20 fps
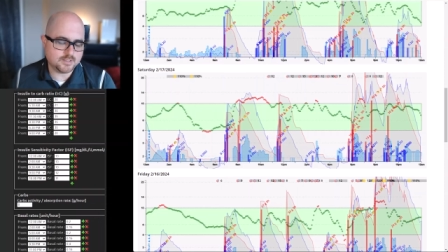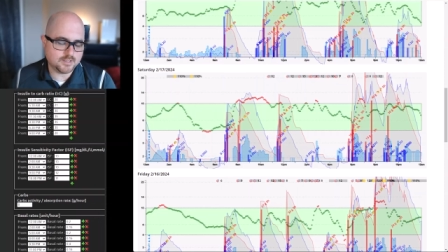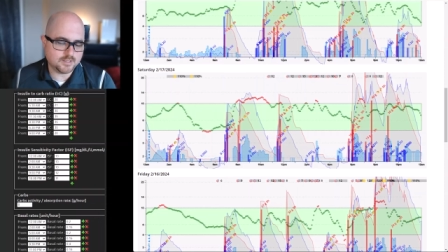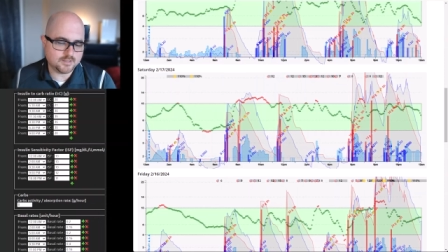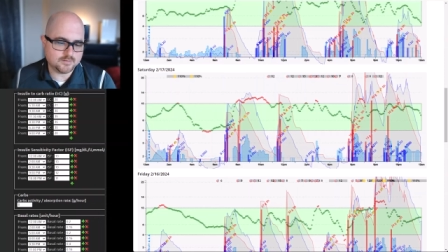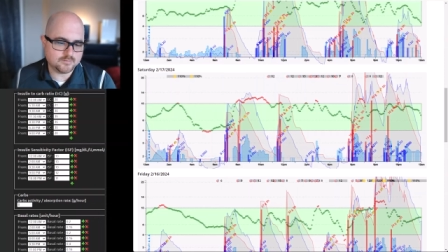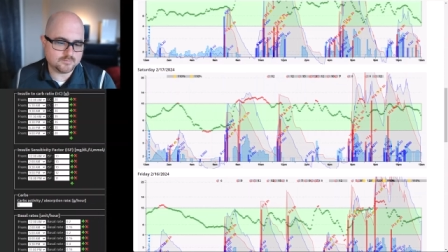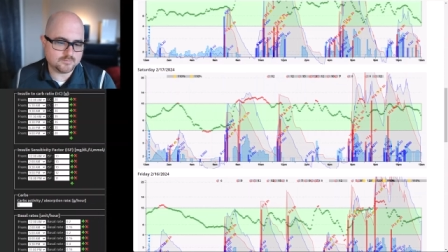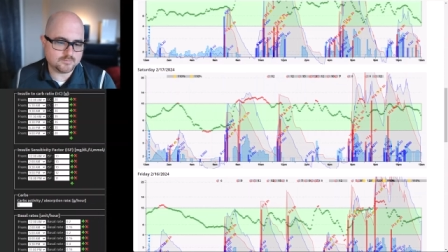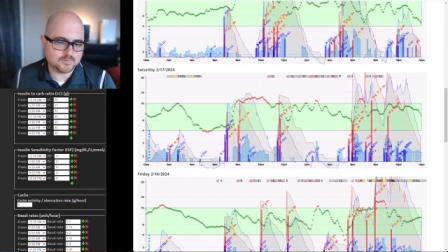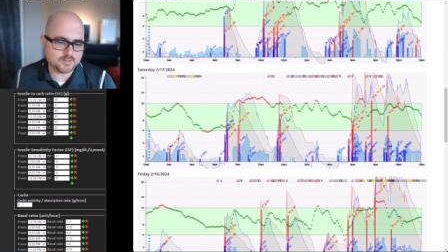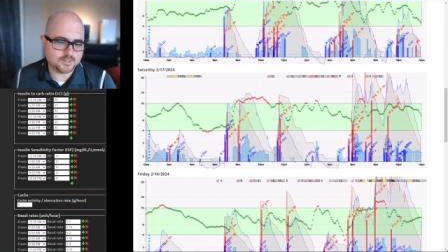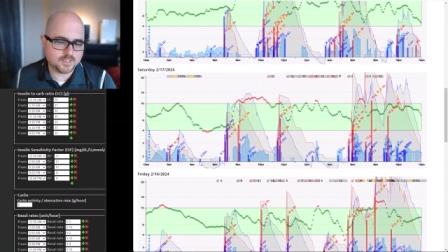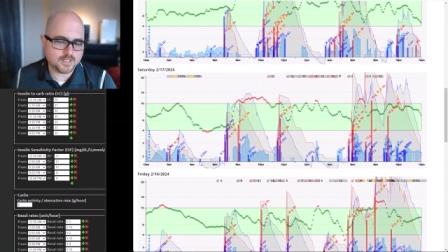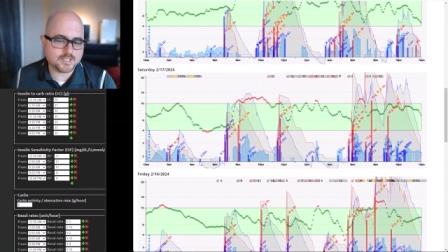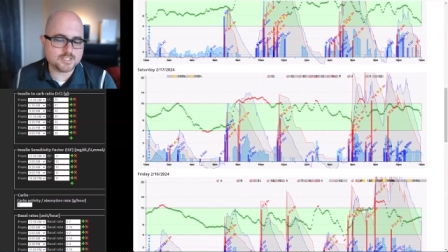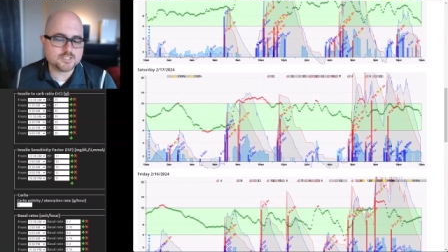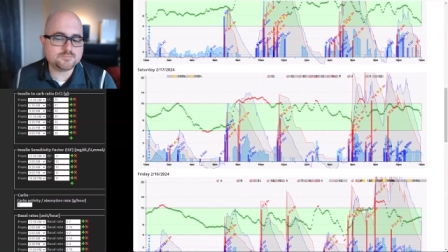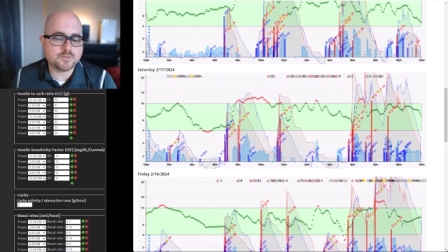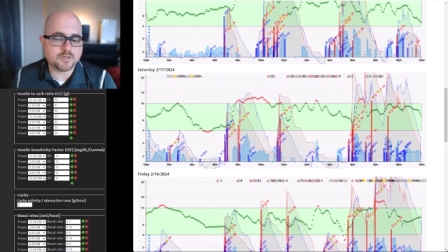Um, the
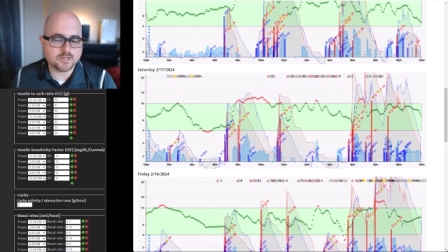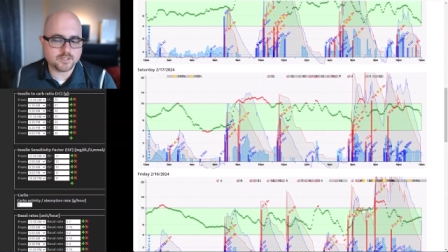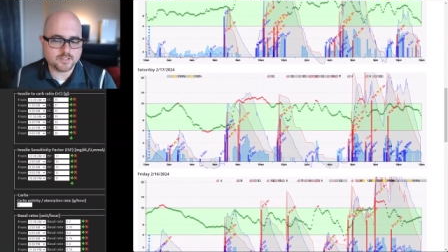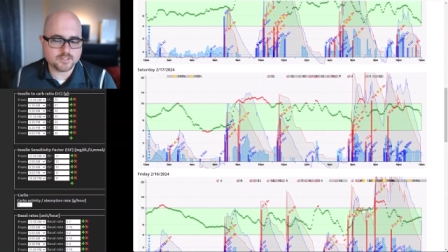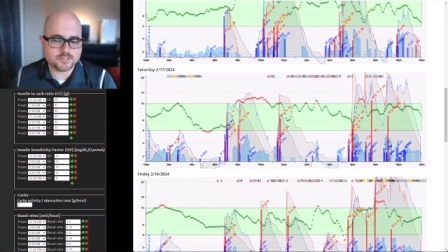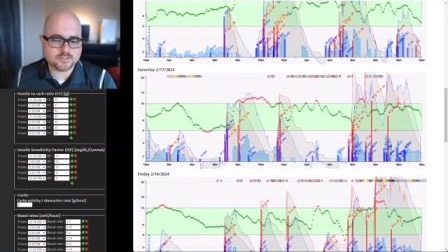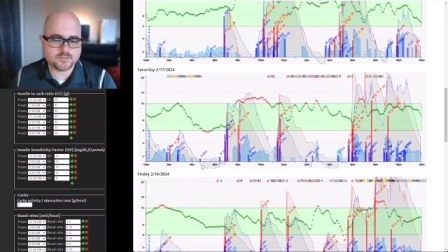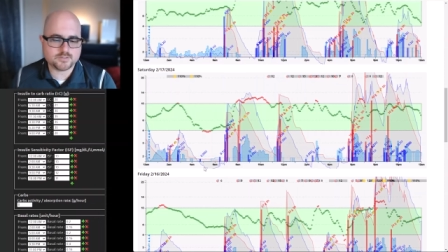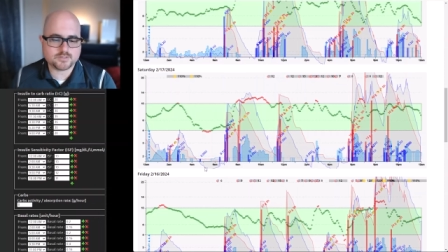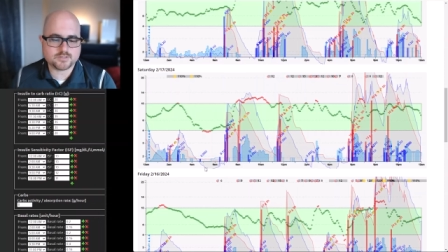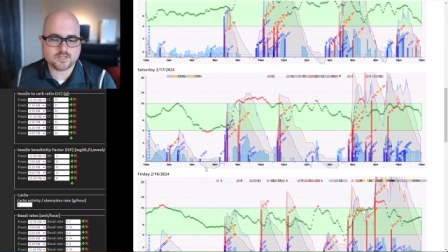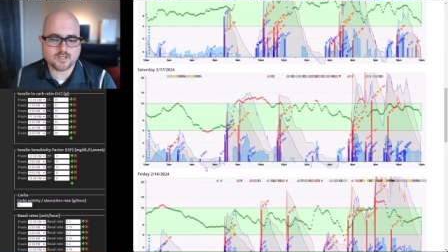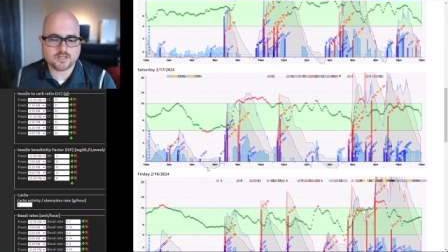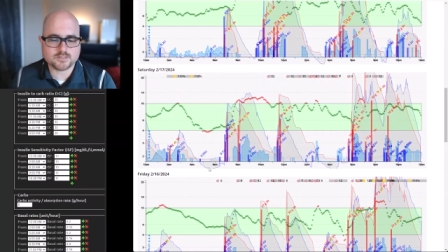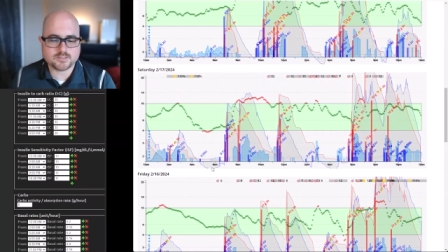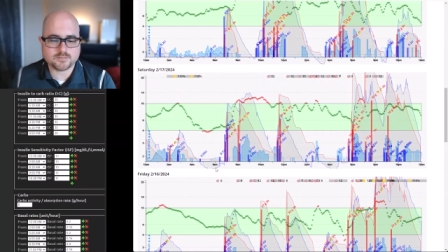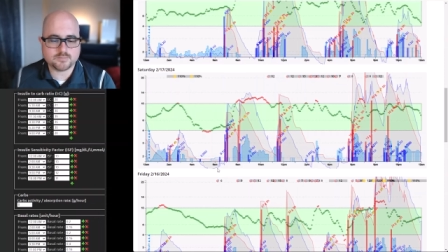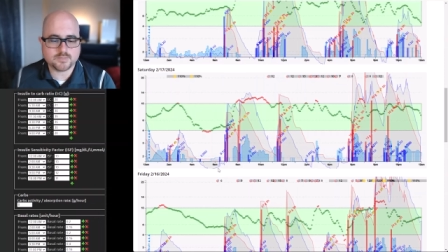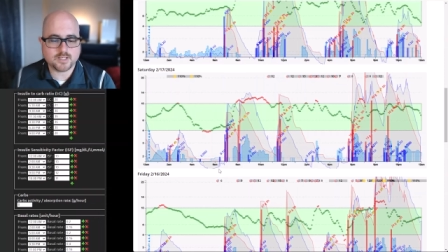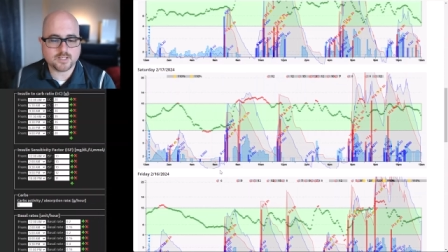nice part is you saw
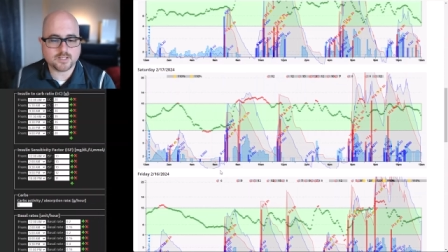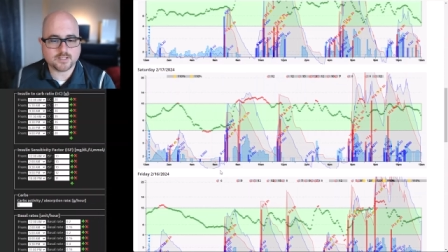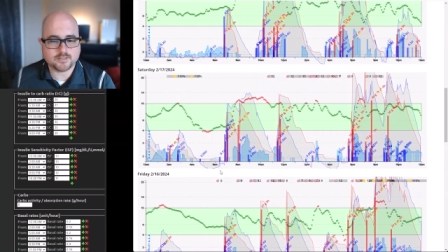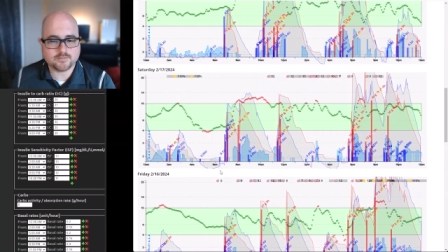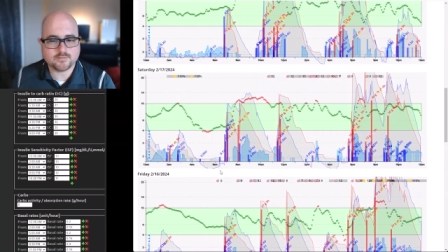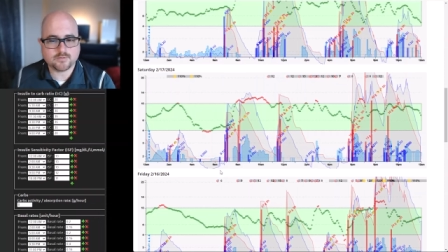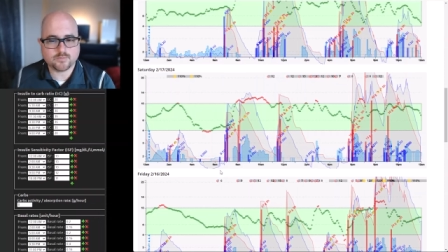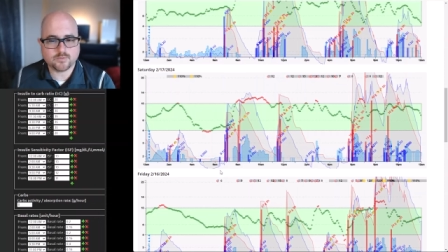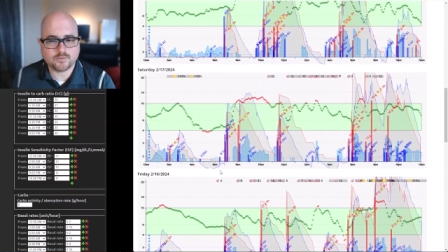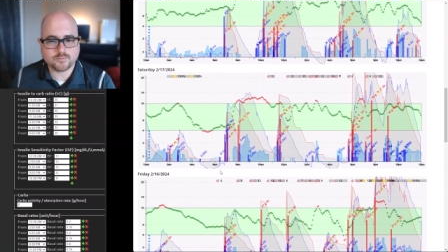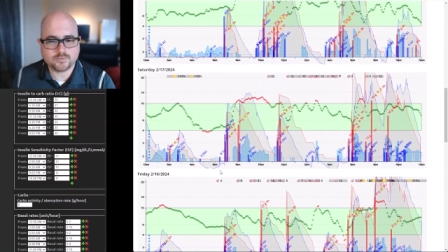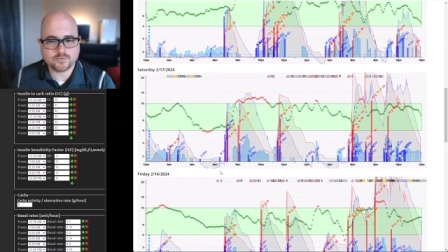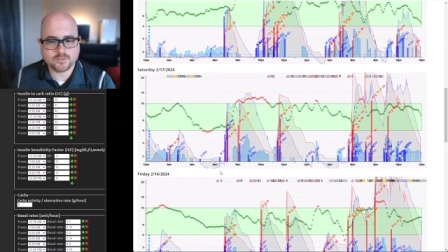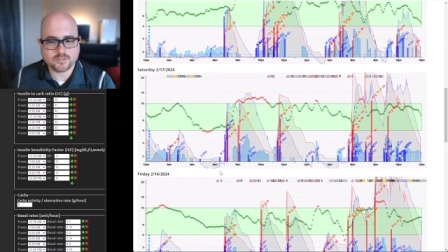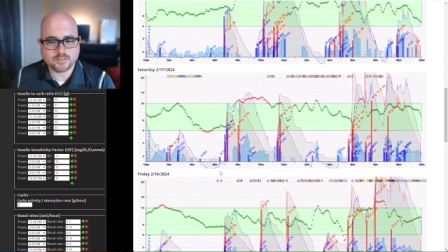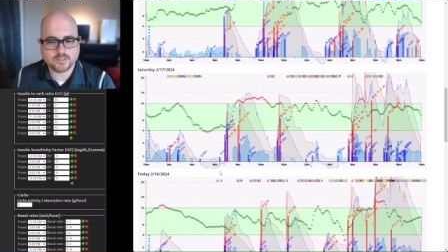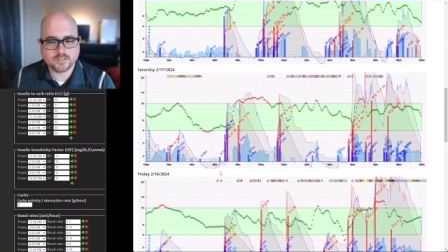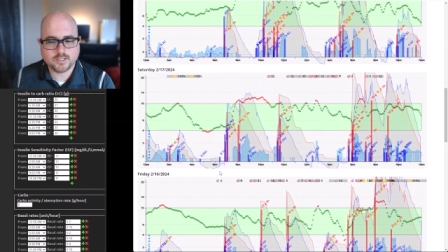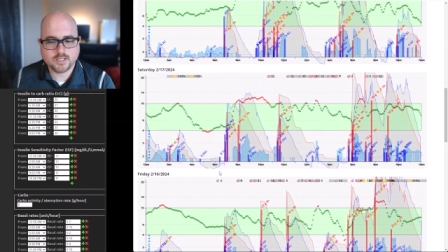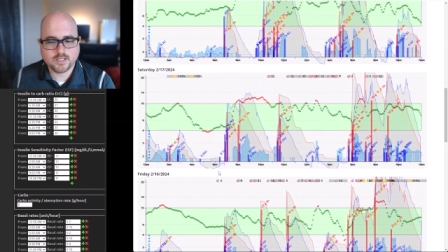some negative at one point.